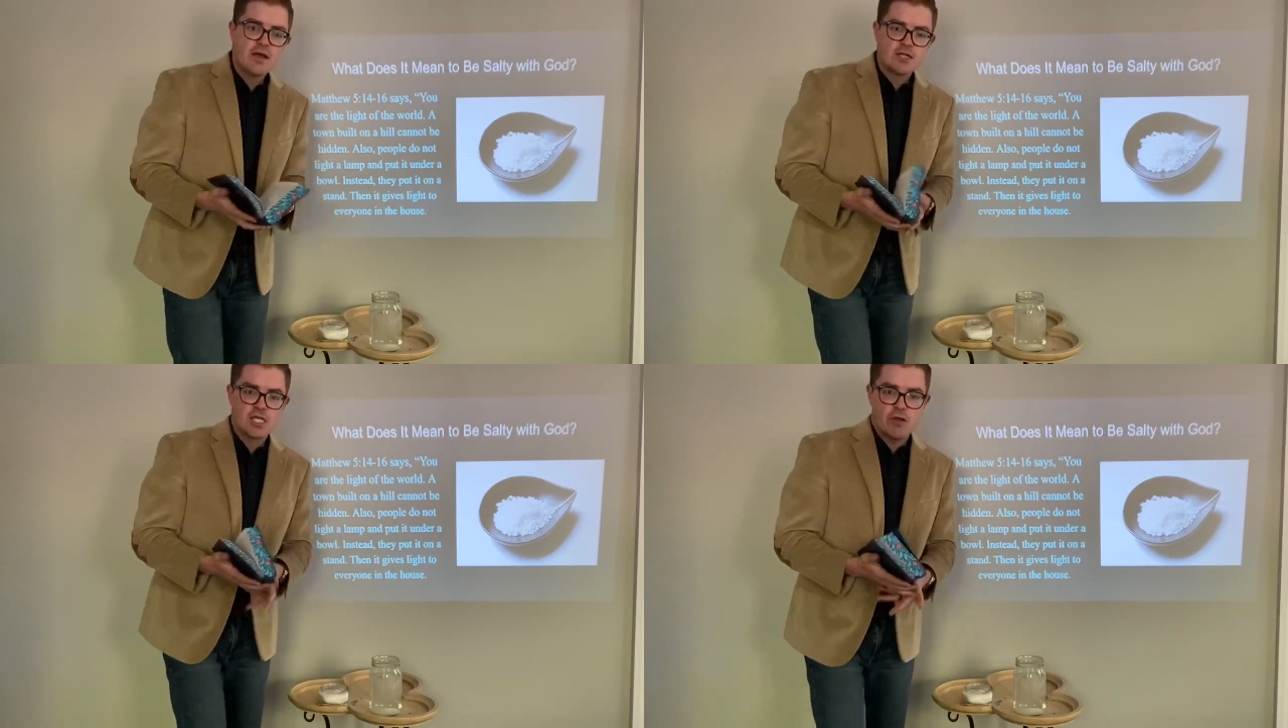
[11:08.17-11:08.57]

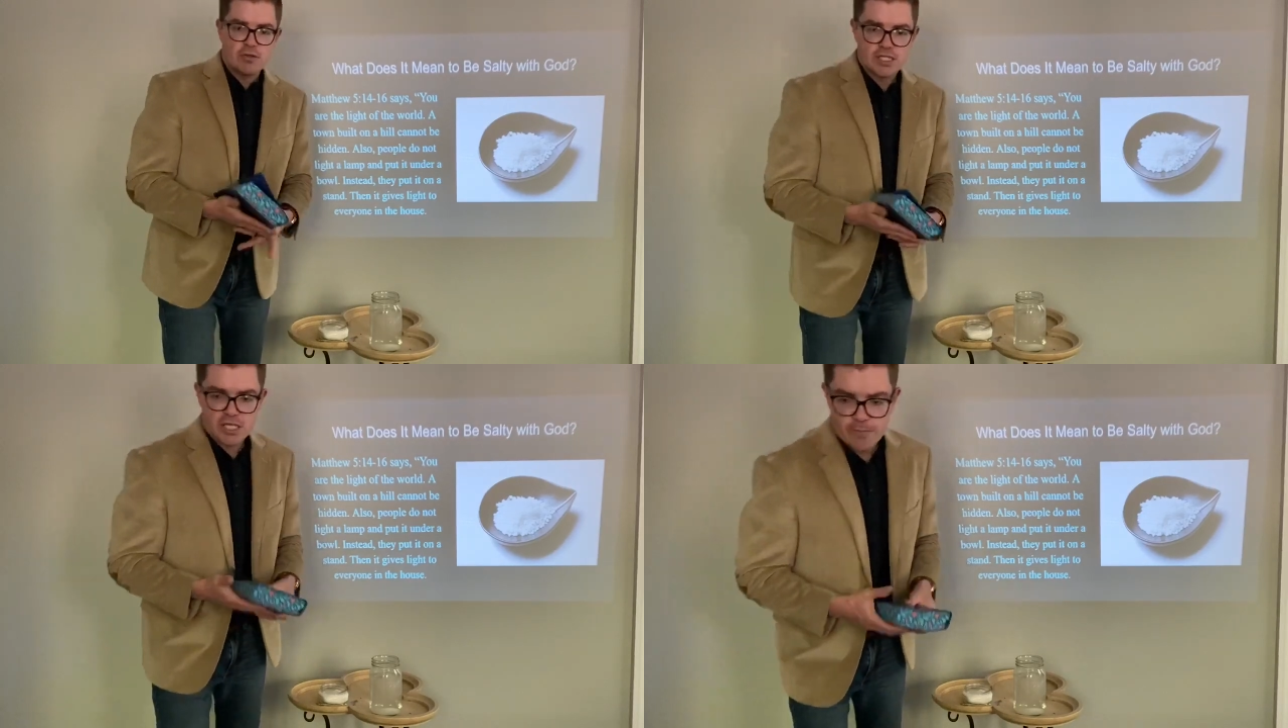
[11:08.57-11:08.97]
So
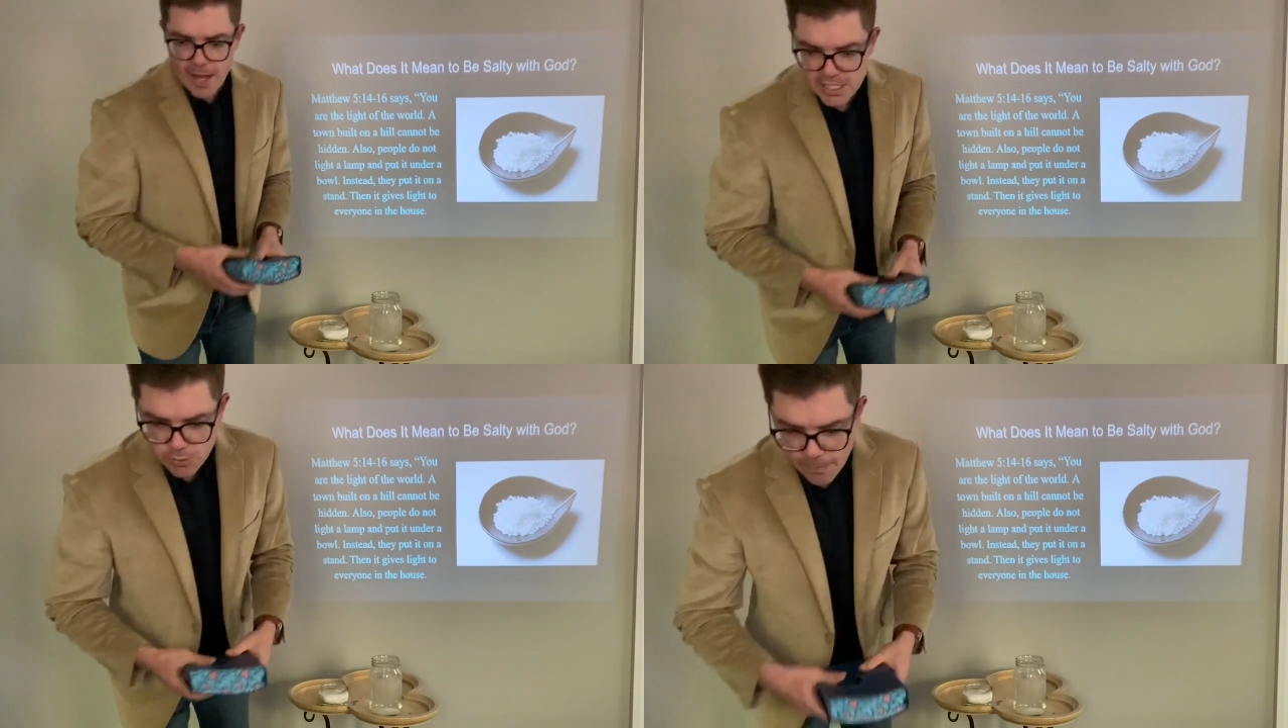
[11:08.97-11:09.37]
let's go
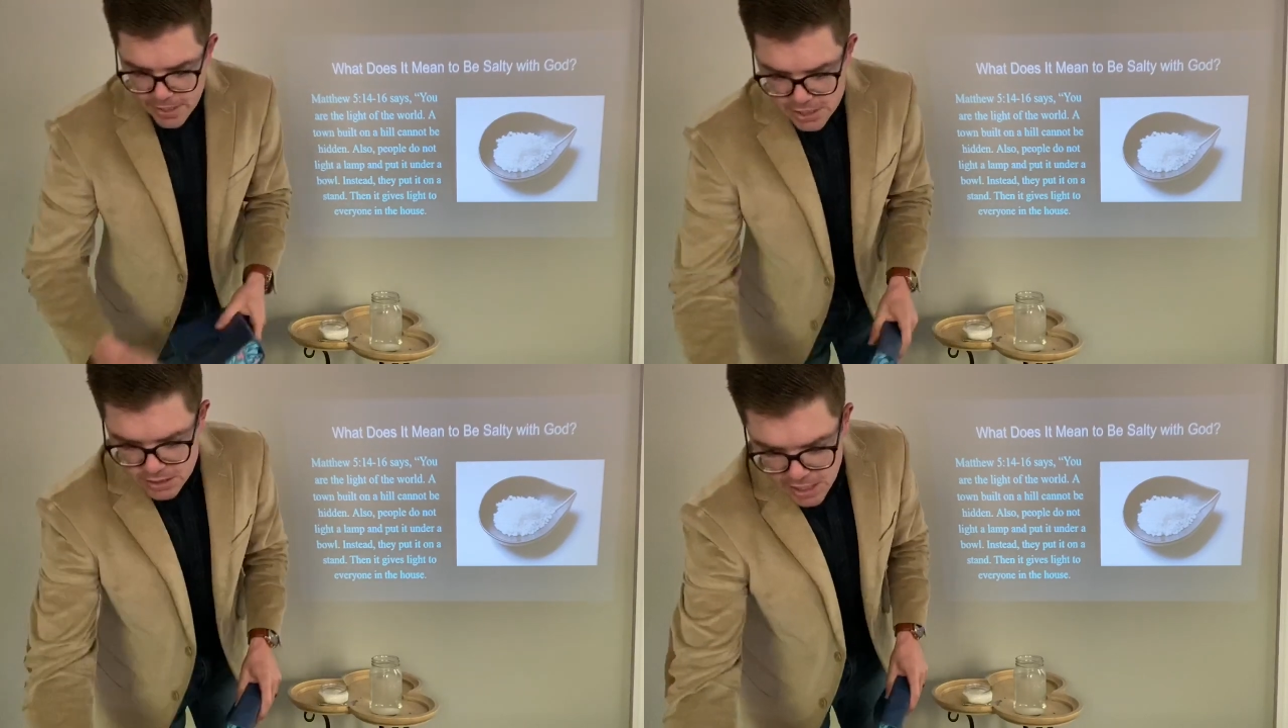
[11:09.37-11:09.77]
back to our
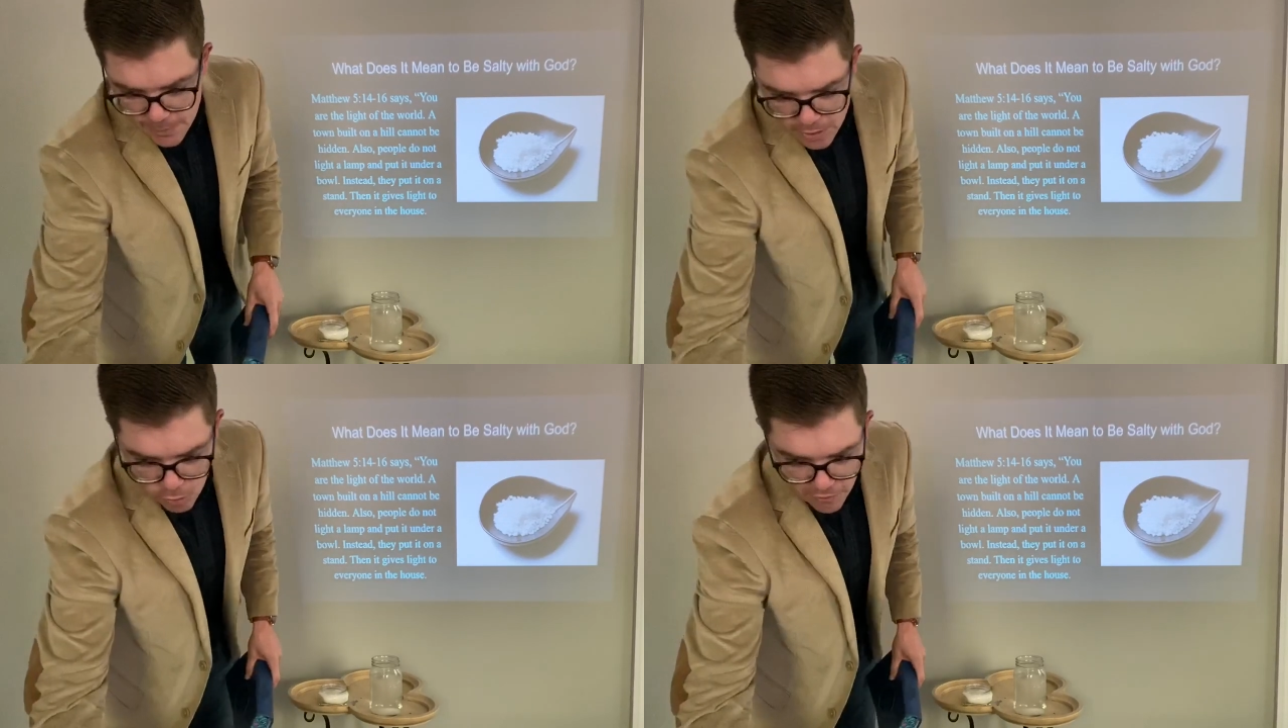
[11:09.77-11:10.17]
mission
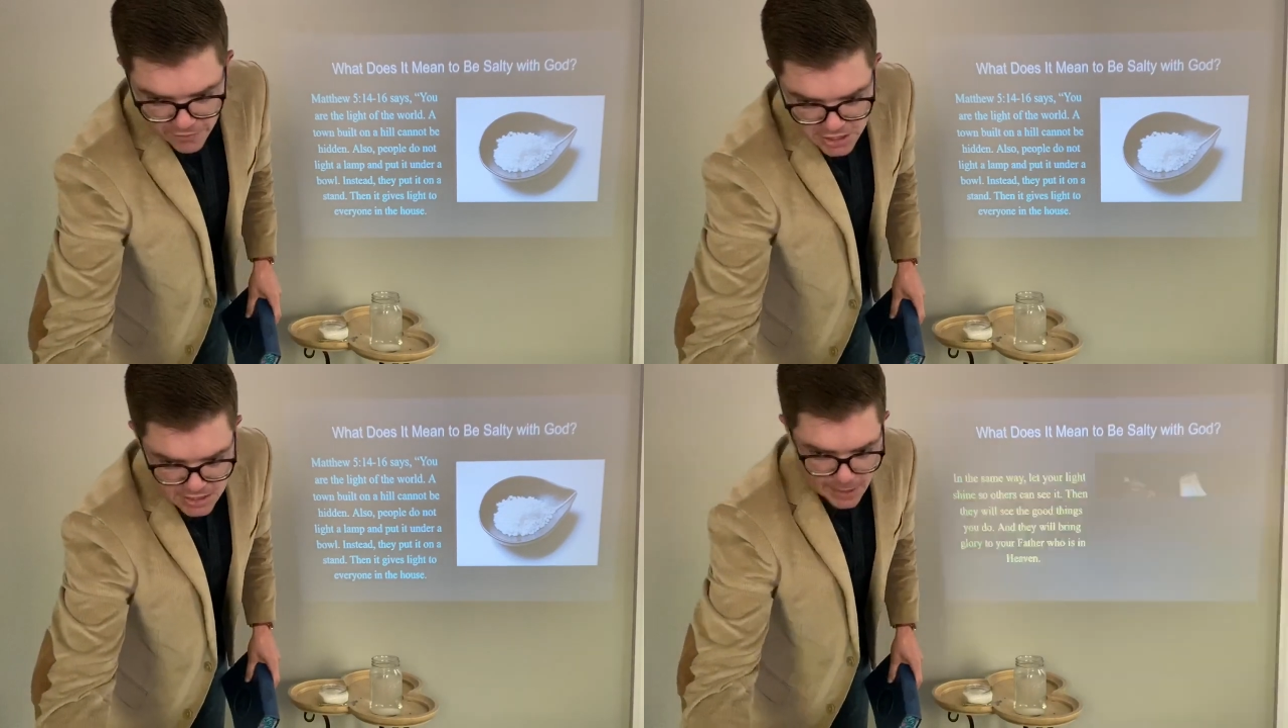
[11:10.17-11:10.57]
statement or our
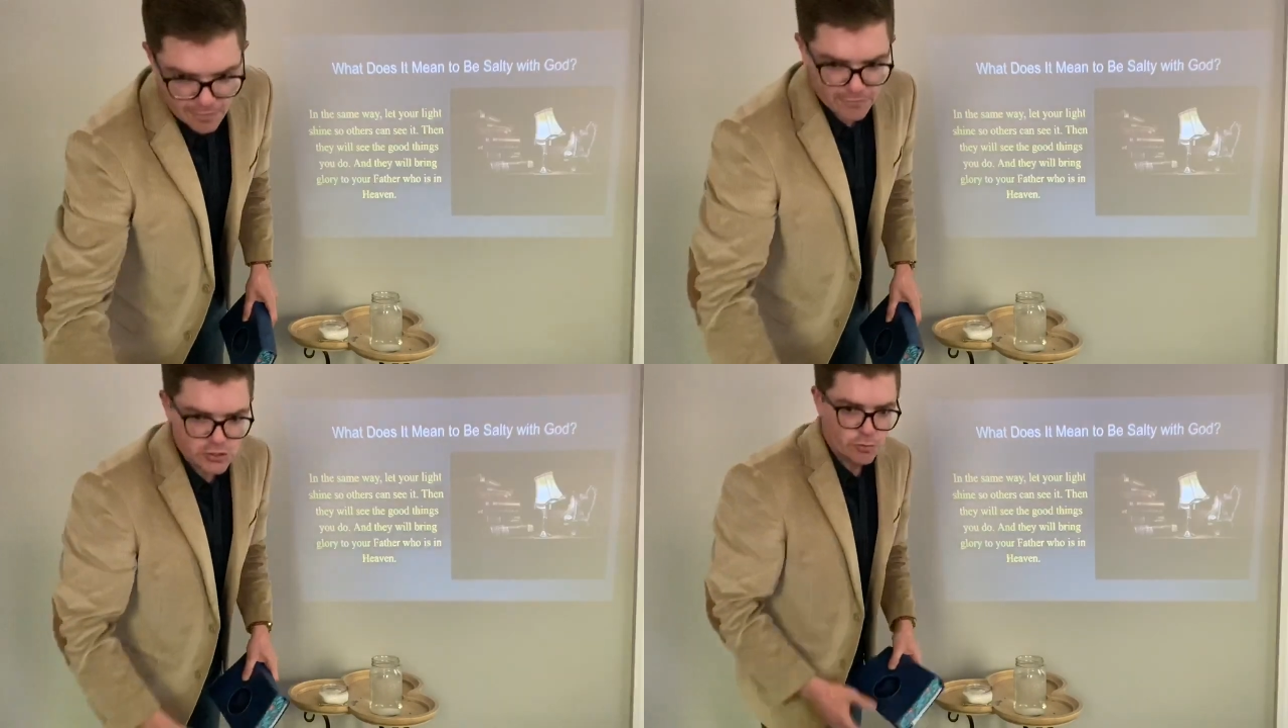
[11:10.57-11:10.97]
vision
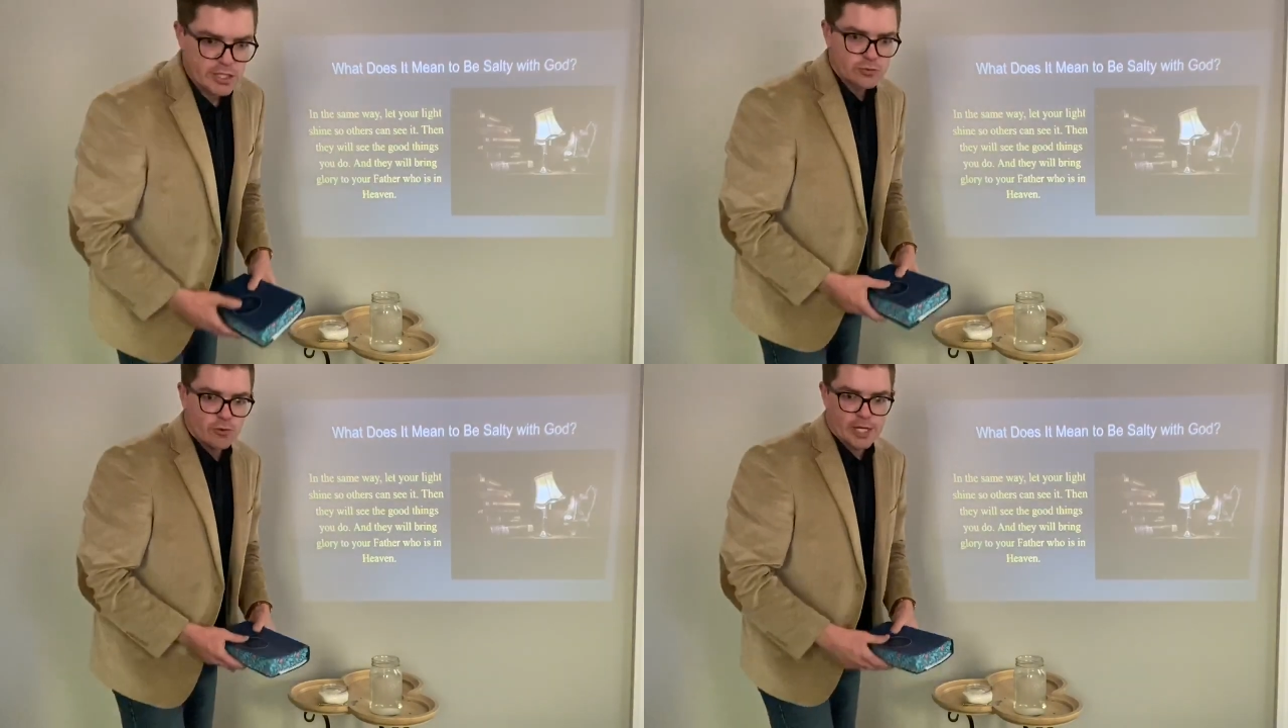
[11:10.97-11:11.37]
statement for
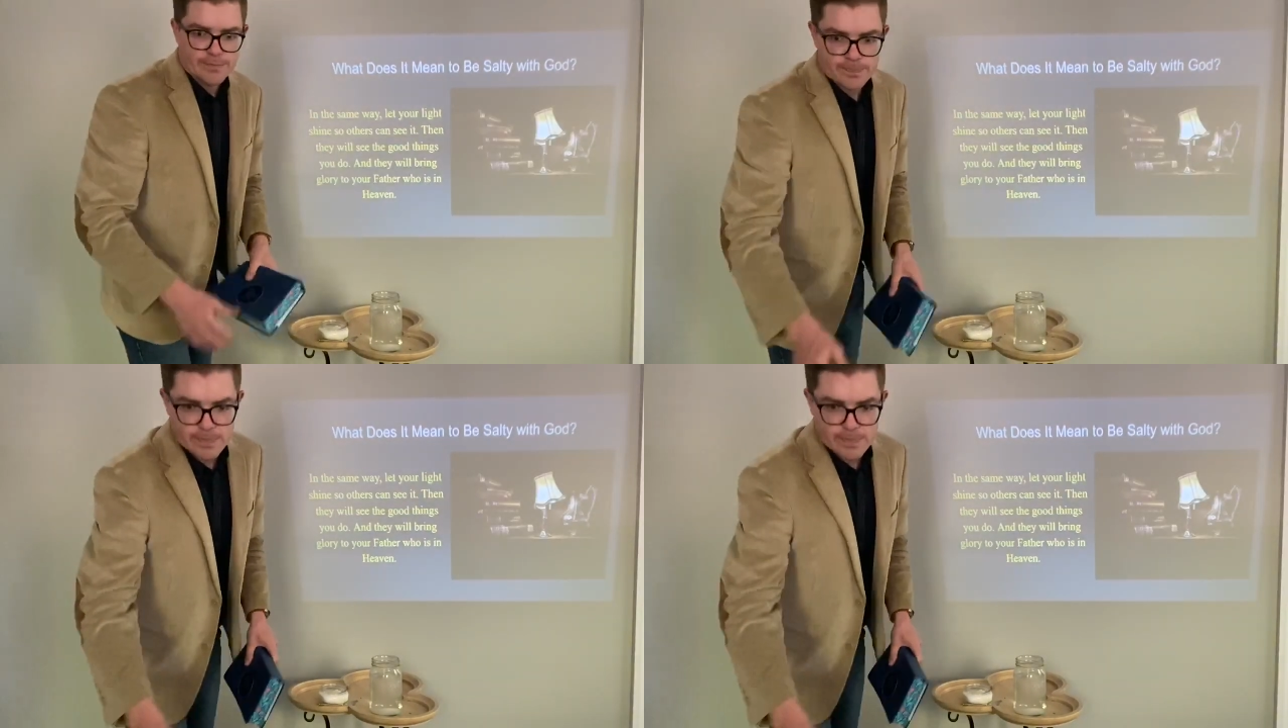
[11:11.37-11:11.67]
2020.